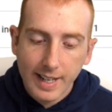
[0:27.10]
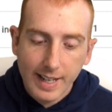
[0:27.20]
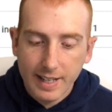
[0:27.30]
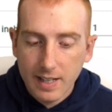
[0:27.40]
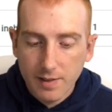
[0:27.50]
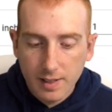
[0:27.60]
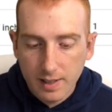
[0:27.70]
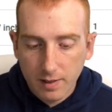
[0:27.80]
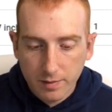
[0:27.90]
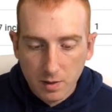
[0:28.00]
and
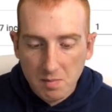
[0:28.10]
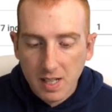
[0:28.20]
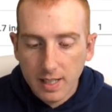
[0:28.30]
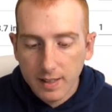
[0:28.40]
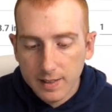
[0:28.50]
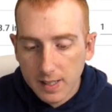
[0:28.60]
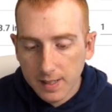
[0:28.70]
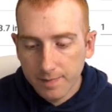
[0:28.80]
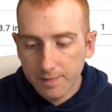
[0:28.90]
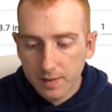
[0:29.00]
everything from A S I
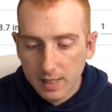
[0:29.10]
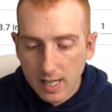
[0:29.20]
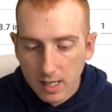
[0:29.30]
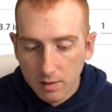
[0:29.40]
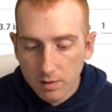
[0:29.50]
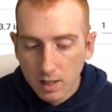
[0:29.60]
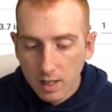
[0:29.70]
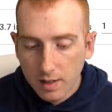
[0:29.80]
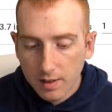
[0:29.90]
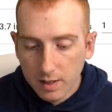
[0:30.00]
N down
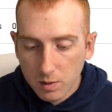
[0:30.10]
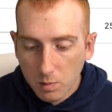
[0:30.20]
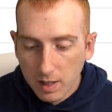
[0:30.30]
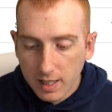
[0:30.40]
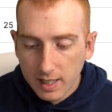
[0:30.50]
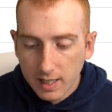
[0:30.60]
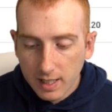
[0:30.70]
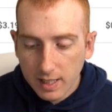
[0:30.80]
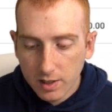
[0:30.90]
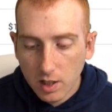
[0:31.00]
this way
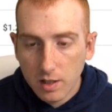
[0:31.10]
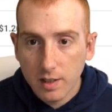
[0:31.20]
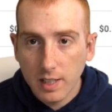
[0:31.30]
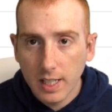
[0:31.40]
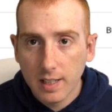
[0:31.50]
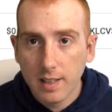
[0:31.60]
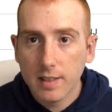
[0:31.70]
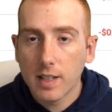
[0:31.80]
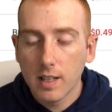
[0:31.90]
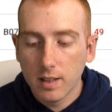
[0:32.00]
is all the data that
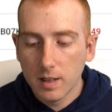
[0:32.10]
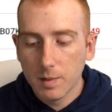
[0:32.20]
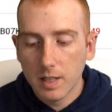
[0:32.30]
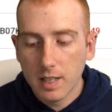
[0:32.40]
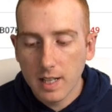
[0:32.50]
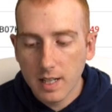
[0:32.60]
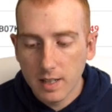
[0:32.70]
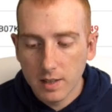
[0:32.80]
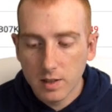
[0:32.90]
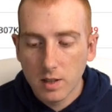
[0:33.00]
Scan Unlimited
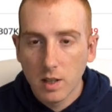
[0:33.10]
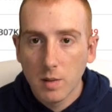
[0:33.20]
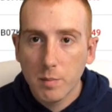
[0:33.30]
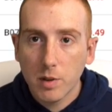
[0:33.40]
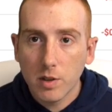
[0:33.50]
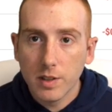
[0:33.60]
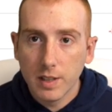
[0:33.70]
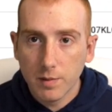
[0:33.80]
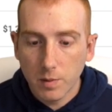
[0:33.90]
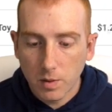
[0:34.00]
has pulled
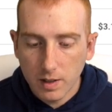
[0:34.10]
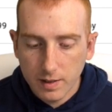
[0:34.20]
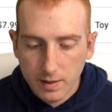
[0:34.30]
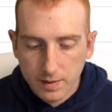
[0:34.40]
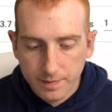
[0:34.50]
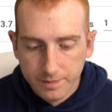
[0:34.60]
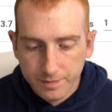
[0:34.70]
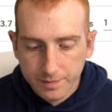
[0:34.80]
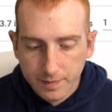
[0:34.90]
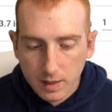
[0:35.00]
in for us.
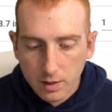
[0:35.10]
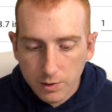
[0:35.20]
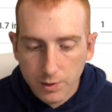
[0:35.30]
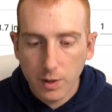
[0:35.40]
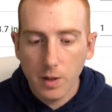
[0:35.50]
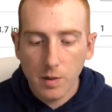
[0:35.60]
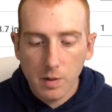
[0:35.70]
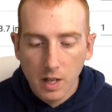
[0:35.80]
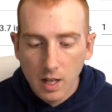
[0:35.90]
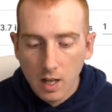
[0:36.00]
So
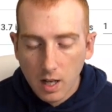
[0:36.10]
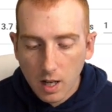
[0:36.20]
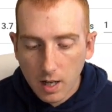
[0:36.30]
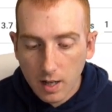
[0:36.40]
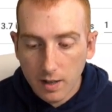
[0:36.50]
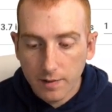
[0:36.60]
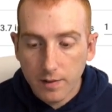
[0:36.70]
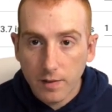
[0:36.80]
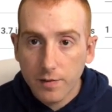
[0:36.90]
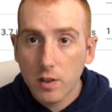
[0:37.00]
uh,
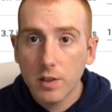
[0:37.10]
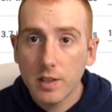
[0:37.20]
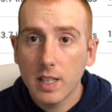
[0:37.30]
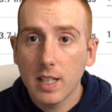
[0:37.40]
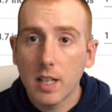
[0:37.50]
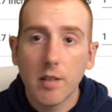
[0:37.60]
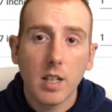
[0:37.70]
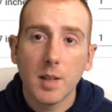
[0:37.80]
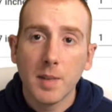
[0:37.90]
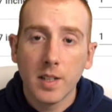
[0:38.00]
the first thing I
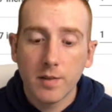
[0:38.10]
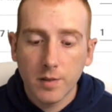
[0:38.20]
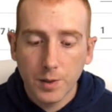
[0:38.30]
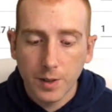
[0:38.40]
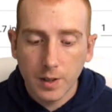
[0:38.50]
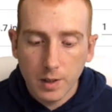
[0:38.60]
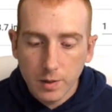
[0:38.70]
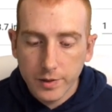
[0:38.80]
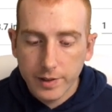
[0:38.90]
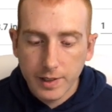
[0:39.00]
recommend for
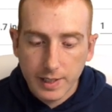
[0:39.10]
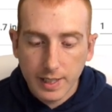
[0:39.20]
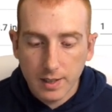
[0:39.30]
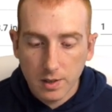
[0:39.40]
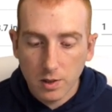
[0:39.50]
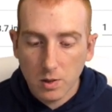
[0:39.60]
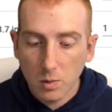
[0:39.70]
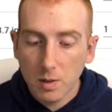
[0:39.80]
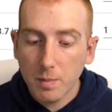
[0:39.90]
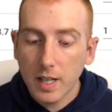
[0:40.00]
users is to
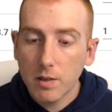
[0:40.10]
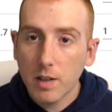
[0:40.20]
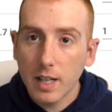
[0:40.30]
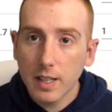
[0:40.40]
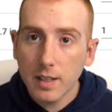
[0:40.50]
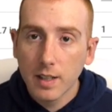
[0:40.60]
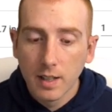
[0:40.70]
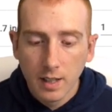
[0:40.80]
sort by rank.